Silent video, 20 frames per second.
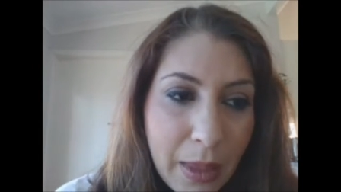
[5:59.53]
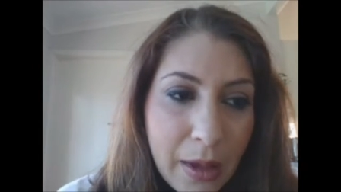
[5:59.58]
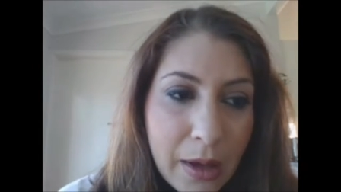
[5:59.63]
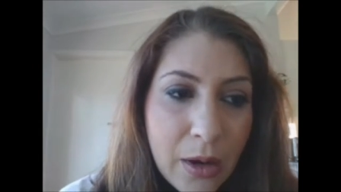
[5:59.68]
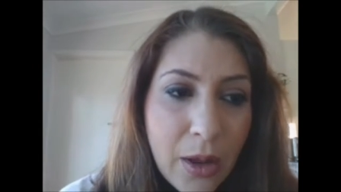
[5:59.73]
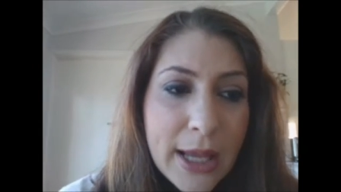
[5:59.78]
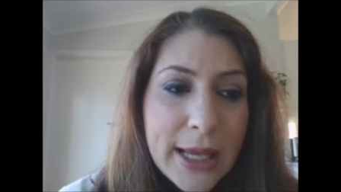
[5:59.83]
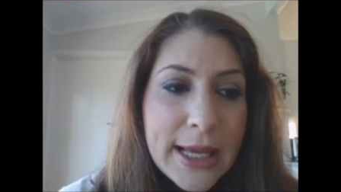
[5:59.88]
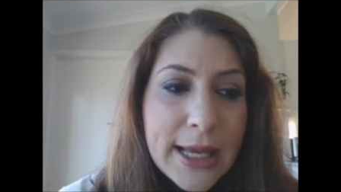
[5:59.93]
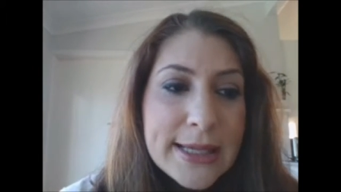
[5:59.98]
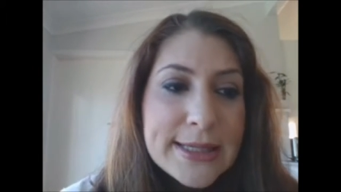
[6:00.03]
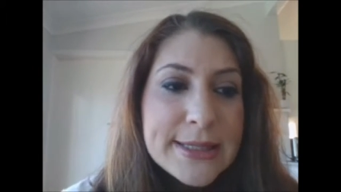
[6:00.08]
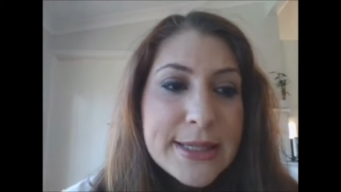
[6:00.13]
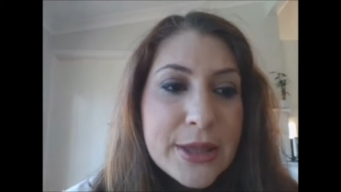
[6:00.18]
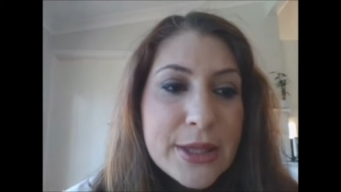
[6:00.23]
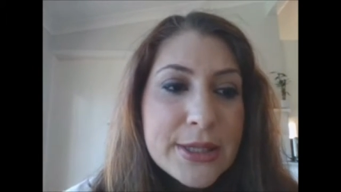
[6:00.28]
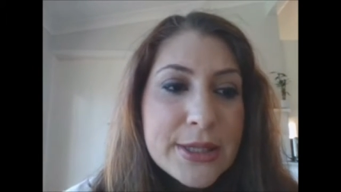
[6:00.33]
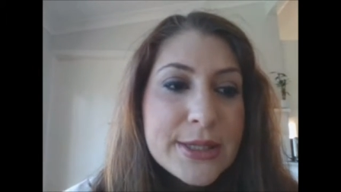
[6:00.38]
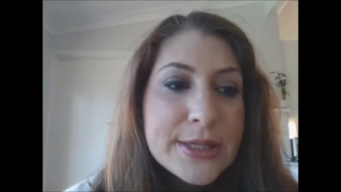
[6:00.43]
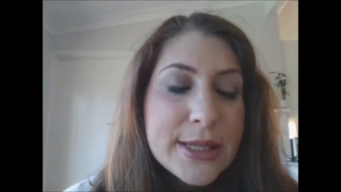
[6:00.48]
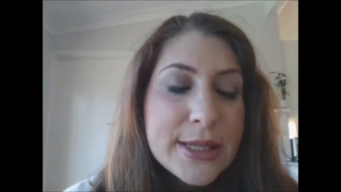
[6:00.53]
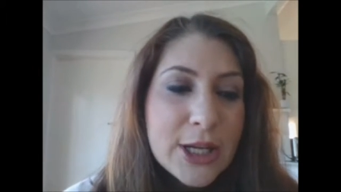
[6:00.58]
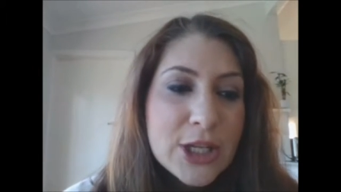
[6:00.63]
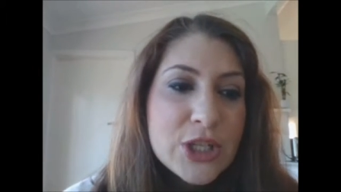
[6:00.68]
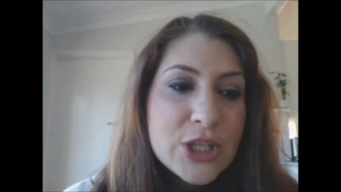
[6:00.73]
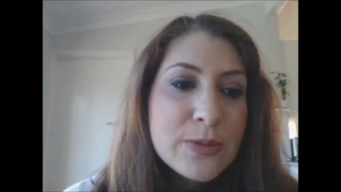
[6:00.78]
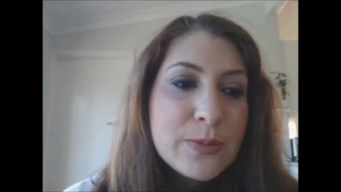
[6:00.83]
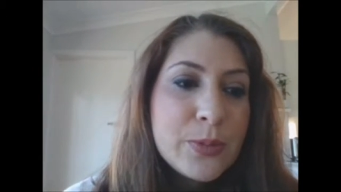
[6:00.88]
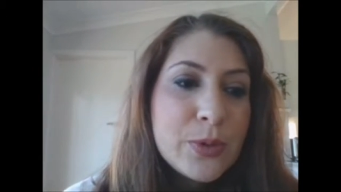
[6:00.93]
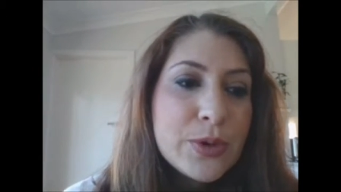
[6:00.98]
Like I said, the
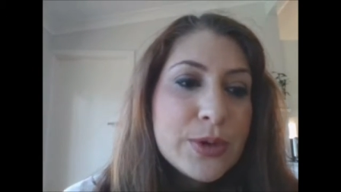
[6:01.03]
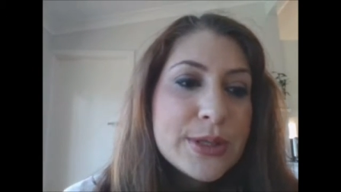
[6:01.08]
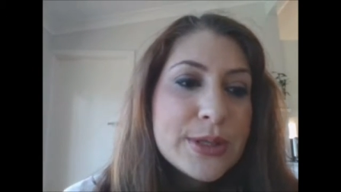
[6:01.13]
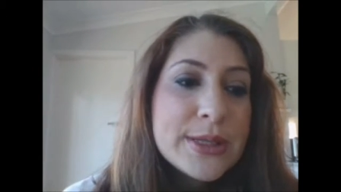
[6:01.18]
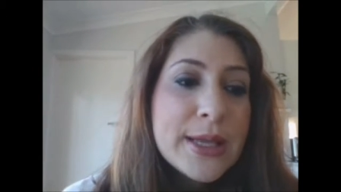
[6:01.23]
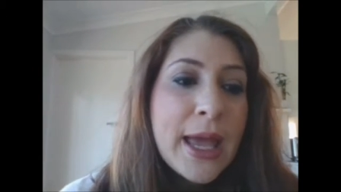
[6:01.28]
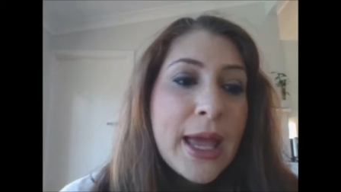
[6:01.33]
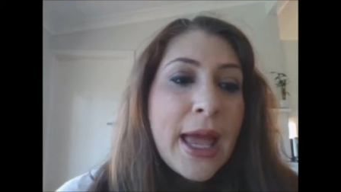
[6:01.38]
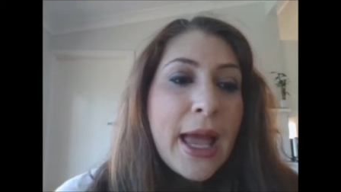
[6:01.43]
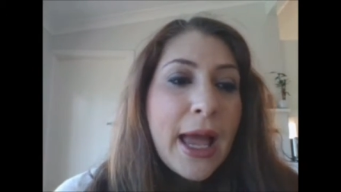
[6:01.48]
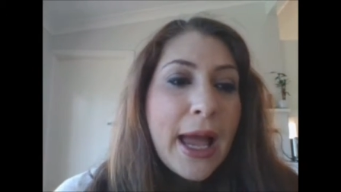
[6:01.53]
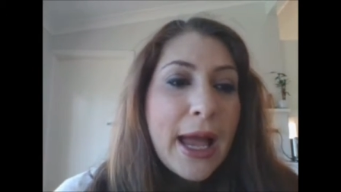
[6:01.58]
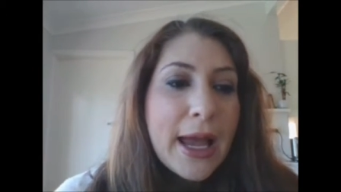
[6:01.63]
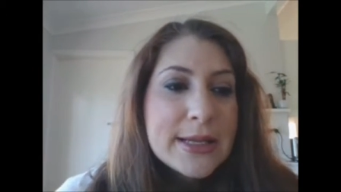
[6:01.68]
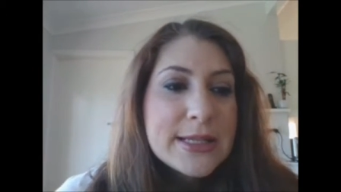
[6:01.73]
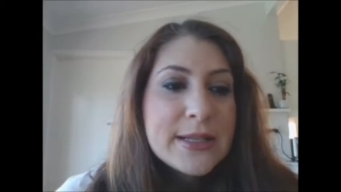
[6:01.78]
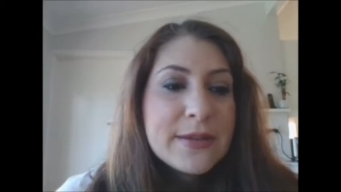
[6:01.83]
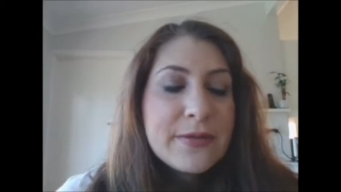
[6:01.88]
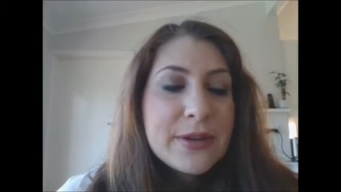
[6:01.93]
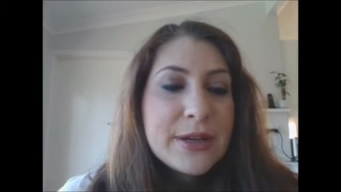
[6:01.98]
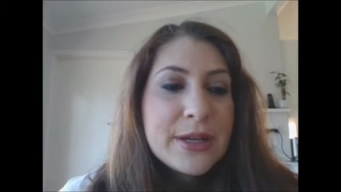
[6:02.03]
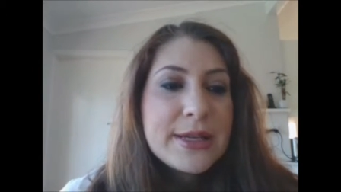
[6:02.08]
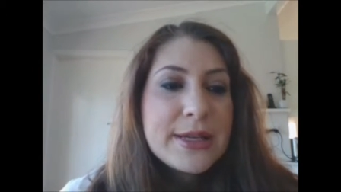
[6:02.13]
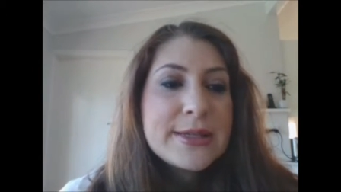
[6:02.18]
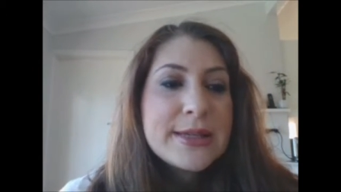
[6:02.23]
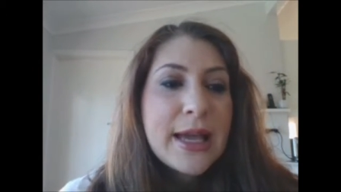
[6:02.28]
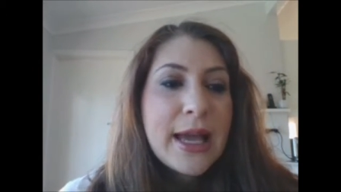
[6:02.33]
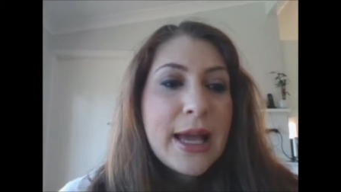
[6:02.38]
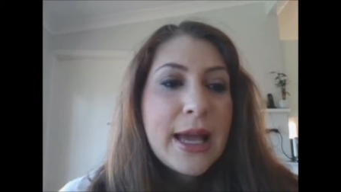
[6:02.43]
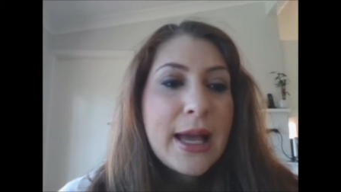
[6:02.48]
discussion board
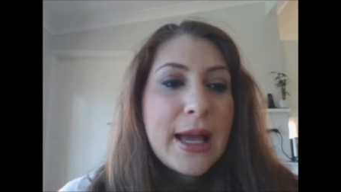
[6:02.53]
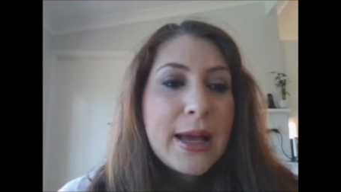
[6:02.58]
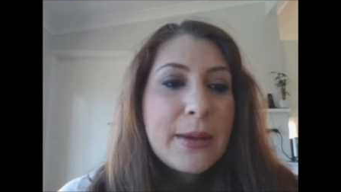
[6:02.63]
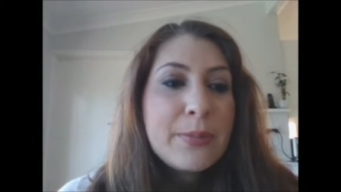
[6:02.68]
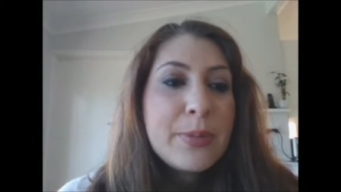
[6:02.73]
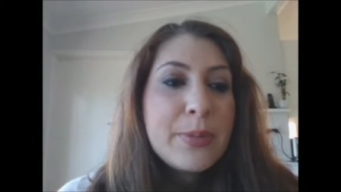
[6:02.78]
activities are